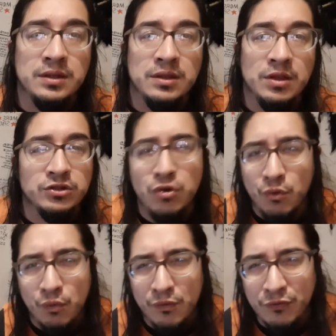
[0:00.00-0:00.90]
there's
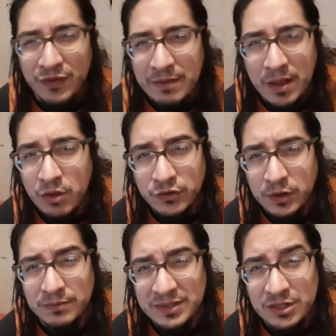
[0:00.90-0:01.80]
no female
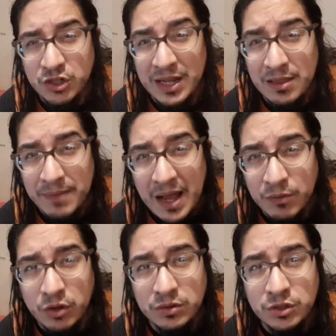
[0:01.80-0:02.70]
circumcision in the Bible.